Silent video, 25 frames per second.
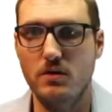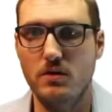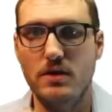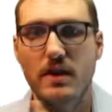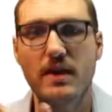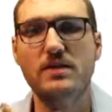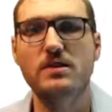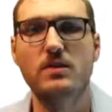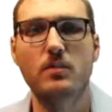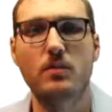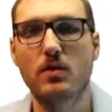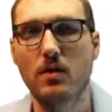
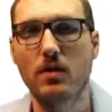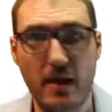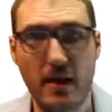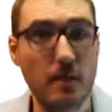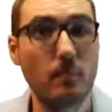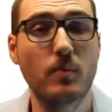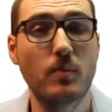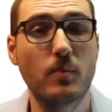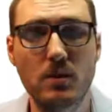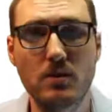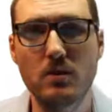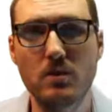decibel
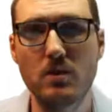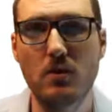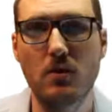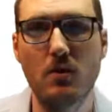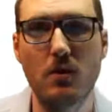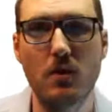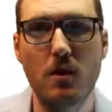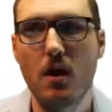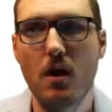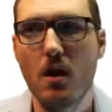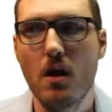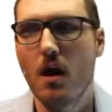
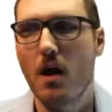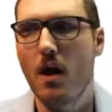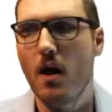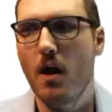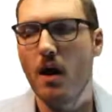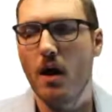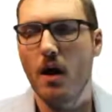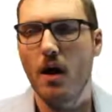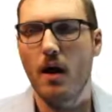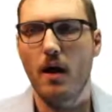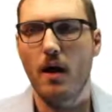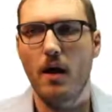amplitude.
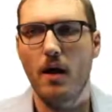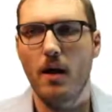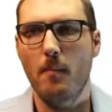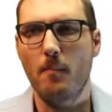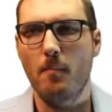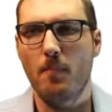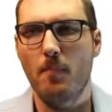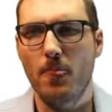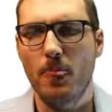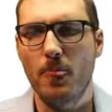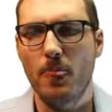But